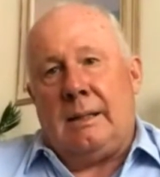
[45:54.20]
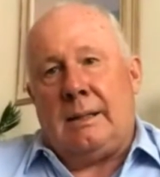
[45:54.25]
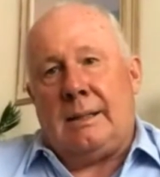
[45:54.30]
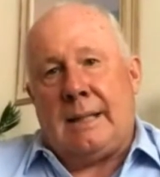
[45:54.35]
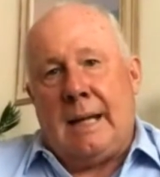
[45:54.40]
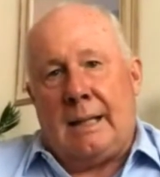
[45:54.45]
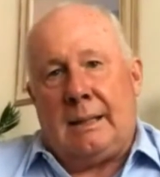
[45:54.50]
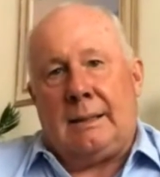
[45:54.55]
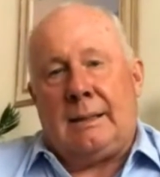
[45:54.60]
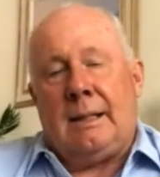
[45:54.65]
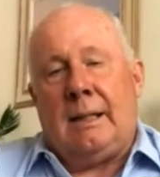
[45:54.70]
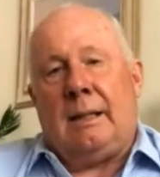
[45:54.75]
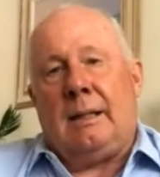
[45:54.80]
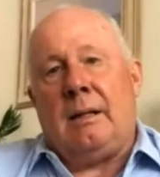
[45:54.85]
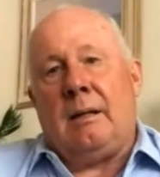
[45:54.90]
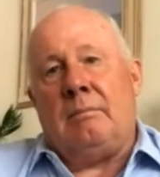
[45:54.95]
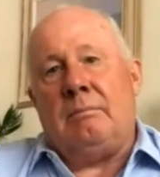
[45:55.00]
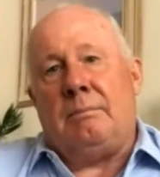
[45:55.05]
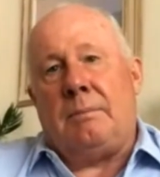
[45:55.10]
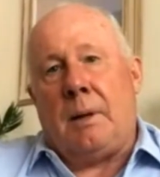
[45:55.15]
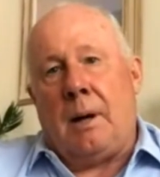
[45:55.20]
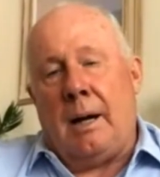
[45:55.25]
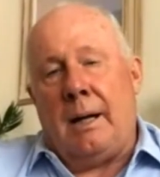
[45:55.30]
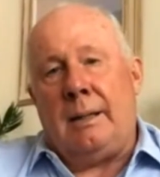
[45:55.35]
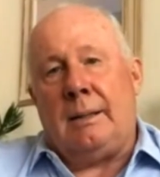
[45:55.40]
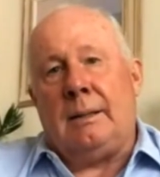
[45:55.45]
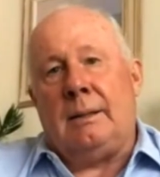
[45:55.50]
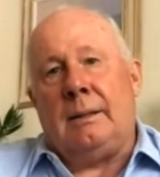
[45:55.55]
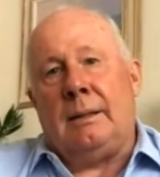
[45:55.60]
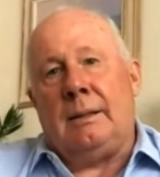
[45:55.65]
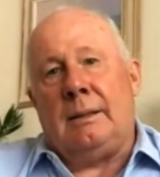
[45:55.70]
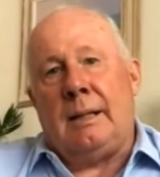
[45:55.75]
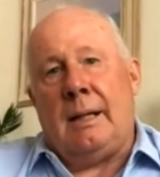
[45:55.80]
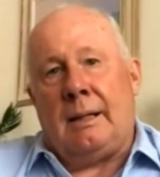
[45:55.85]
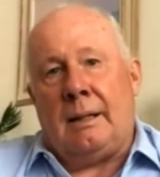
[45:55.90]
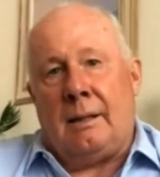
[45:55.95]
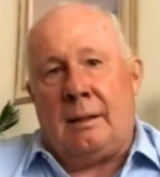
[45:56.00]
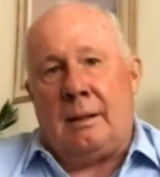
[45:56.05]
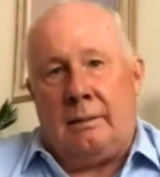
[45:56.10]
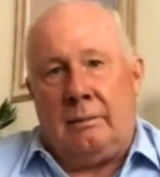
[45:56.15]
Celtic and Brighton.
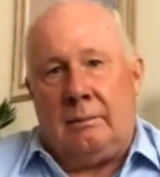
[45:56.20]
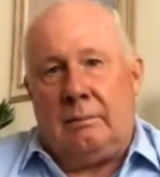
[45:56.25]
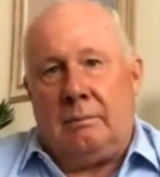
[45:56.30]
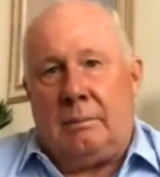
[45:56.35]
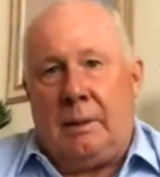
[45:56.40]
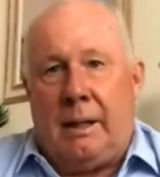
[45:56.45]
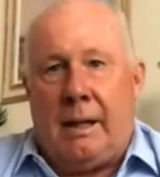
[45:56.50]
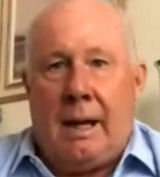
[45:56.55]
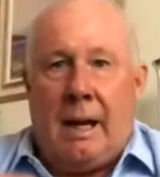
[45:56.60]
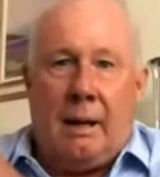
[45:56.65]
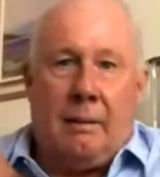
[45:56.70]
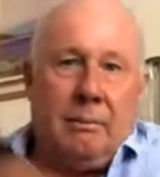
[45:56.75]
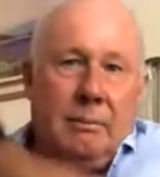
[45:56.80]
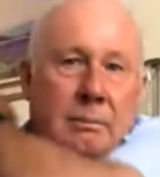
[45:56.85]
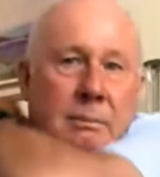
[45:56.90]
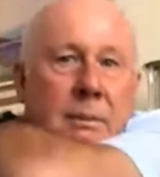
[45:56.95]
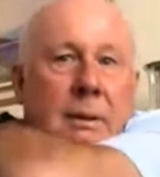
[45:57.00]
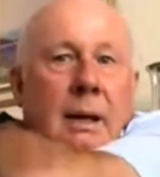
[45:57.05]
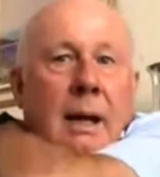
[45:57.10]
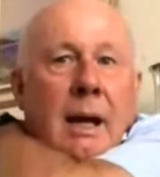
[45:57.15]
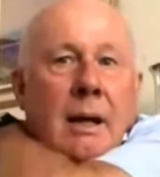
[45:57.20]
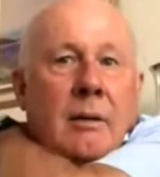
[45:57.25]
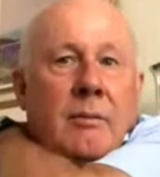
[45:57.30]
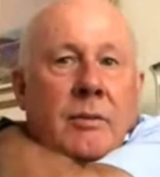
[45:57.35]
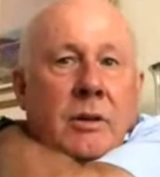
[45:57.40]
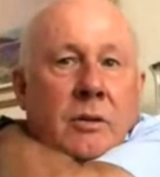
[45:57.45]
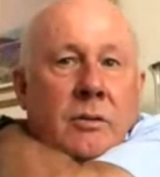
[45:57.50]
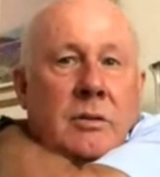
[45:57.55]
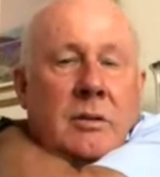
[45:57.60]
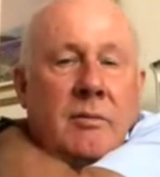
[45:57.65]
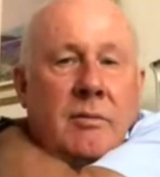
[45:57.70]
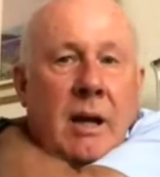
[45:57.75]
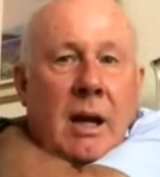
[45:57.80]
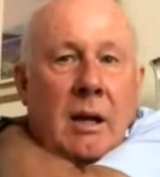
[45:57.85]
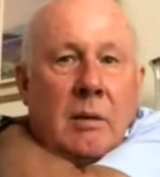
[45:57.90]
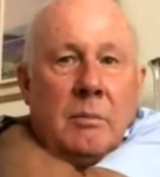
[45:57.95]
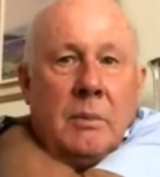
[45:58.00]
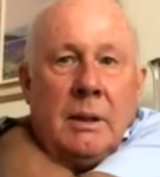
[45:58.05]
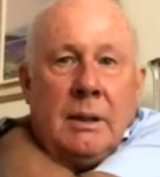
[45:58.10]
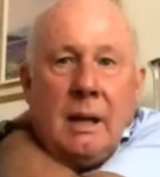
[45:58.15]
Then I became head of youth
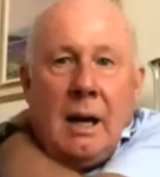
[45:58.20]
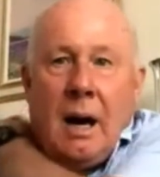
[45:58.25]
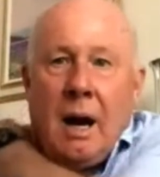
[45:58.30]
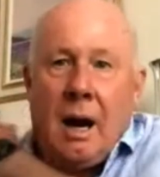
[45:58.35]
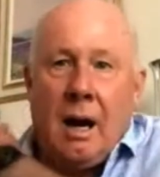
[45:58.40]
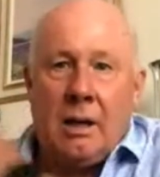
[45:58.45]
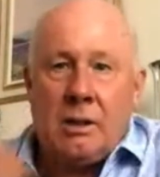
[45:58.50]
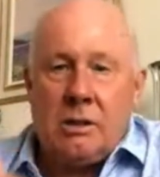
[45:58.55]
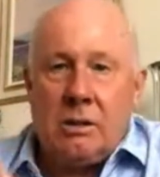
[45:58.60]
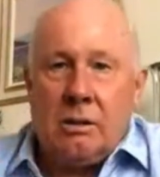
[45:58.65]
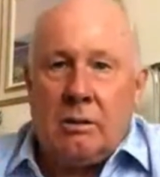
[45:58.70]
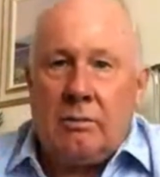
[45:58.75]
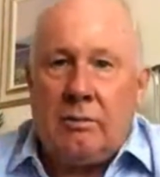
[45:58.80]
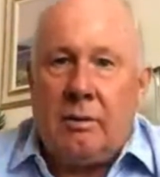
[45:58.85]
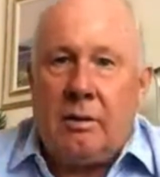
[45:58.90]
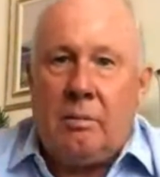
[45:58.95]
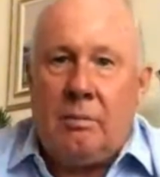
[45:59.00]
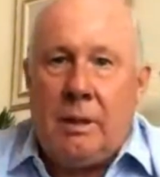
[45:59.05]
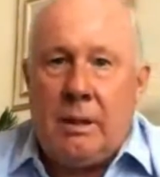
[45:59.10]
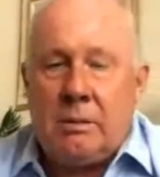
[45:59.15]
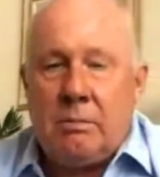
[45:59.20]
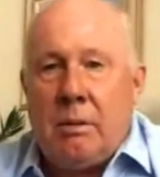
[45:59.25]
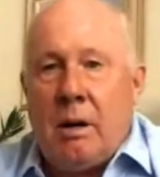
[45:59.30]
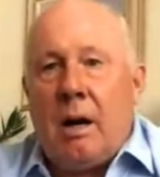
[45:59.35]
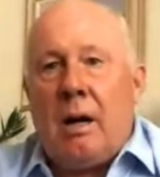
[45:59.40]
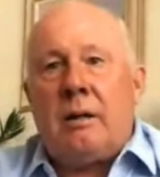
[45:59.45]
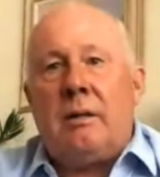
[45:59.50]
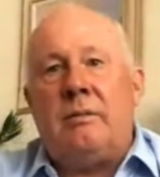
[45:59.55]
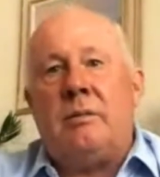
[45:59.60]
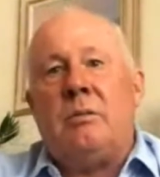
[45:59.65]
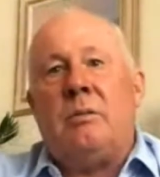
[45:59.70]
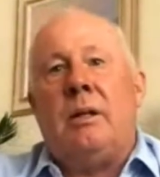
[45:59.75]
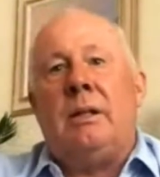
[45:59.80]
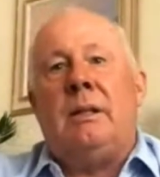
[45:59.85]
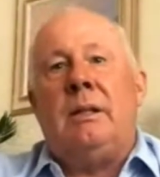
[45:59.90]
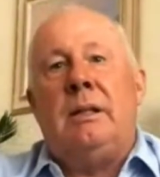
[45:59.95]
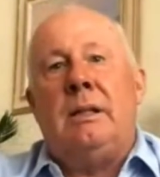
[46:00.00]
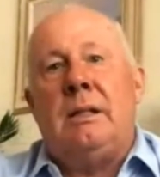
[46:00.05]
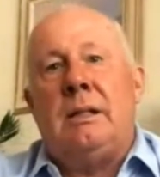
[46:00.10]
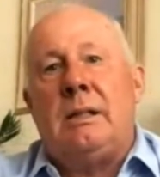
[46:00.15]
development at Arsenal for the best part of
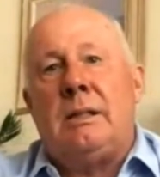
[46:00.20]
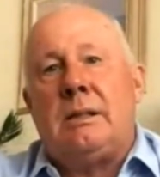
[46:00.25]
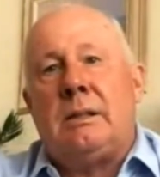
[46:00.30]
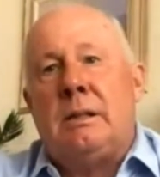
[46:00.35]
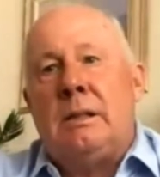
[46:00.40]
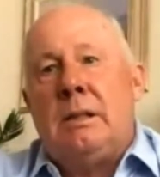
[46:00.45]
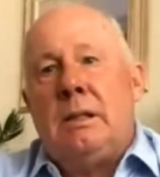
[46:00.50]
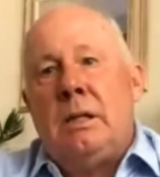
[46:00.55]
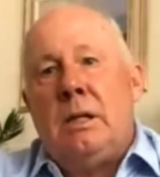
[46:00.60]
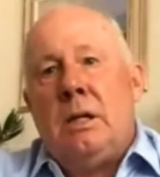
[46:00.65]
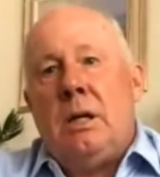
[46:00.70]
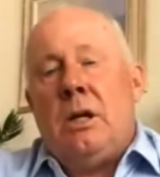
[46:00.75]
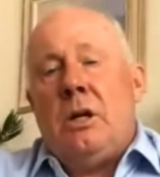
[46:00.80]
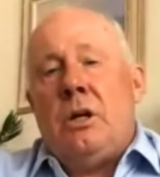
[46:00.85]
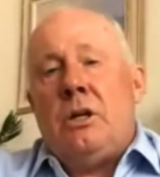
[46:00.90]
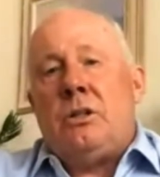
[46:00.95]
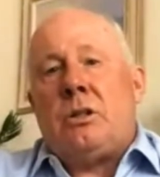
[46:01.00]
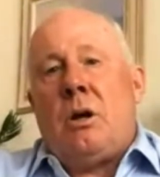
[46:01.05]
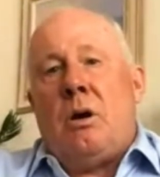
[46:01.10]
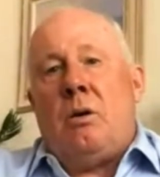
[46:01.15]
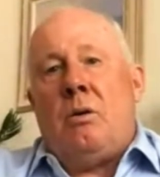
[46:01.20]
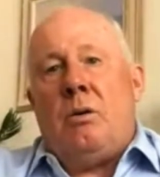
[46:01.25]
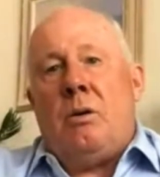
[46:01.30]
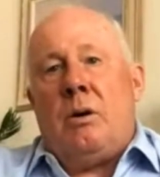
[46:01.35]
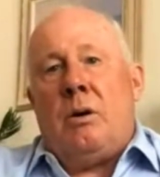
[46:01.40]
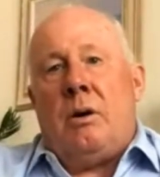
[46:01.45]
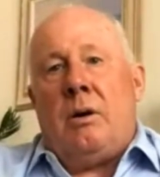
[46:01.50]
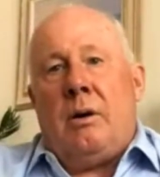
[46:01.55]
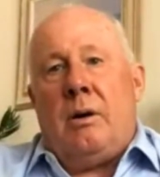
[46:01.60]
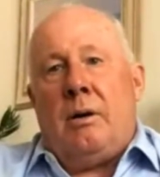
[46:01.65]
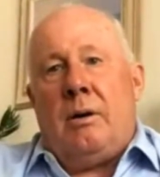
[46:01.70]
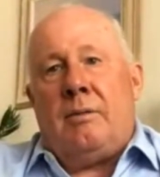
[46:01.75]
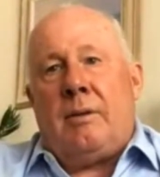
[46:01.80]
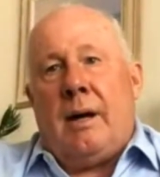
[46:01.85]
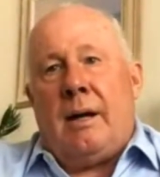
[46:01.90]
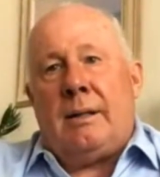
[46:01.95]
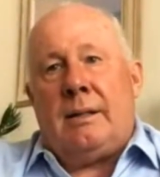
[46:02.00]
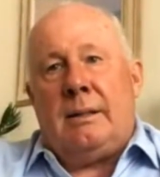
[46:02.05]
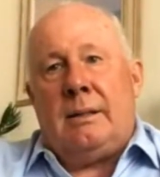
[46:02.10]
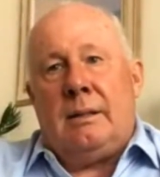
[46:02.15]
20 years. So I've
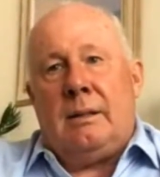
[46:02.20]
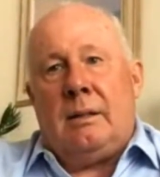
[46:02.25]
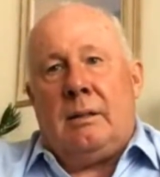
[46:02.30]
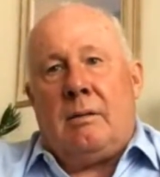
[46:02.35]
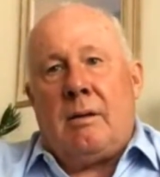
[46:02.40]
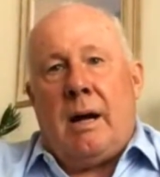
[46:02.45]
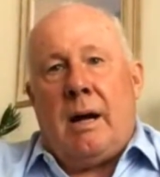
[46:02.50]
had a